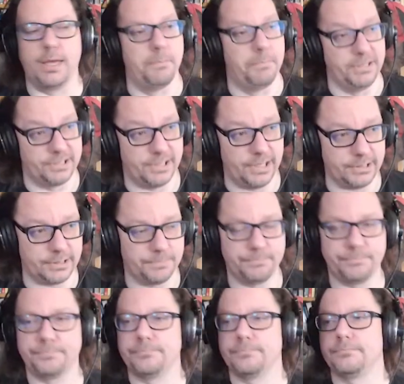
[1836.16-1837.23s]
business,
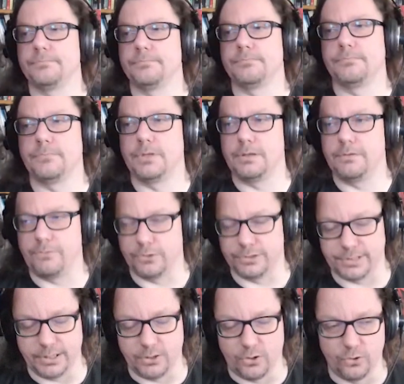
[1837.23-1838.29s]
for
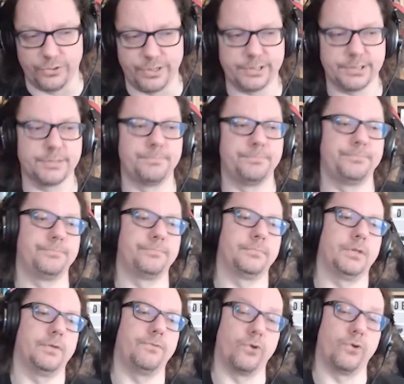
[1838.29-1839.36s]
stakeholders,
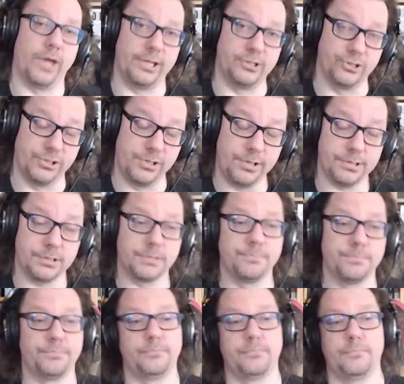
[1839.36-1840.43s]
for engineers,
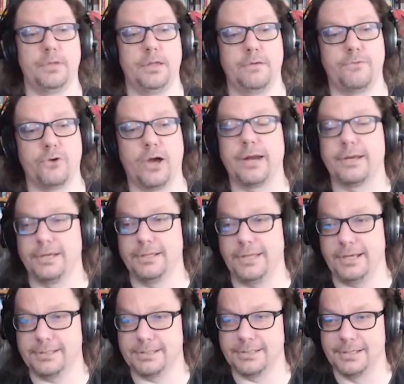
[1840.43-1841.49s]
for
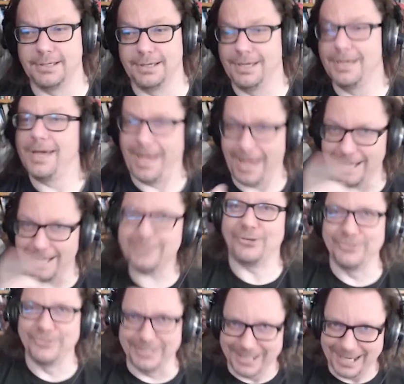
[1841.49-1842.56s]
architects, and
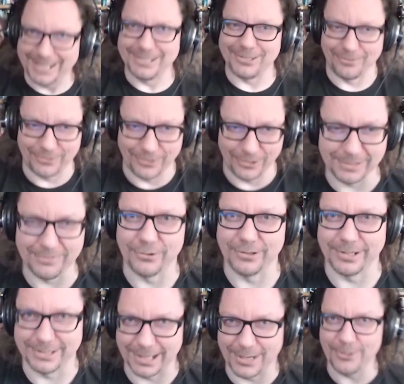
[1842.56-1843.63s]
on the end, of course, for
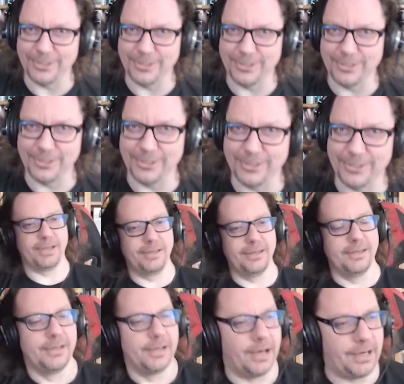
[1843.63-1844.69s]
the security guys.
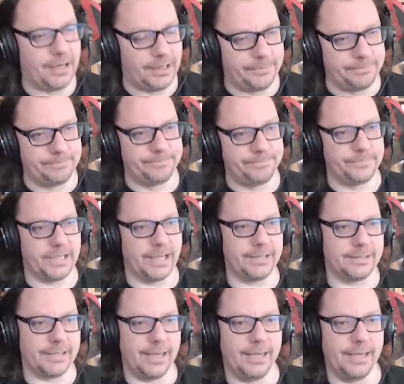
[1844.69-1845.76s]

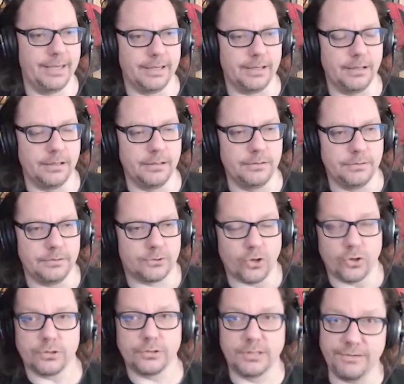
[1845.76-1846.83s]
And they
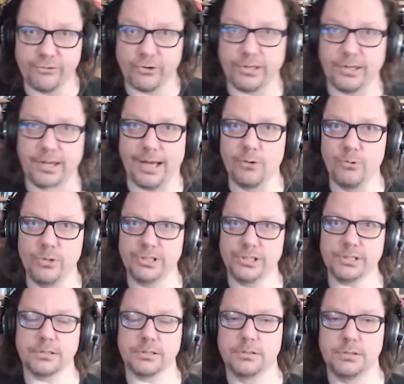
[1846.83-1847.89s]
talk different
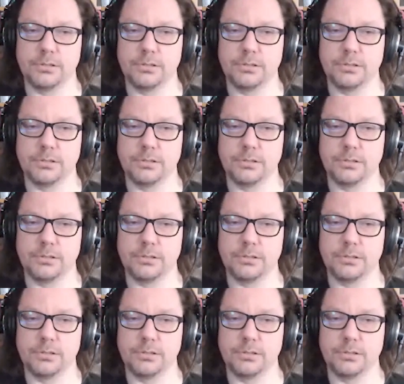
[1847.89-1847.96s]
languages,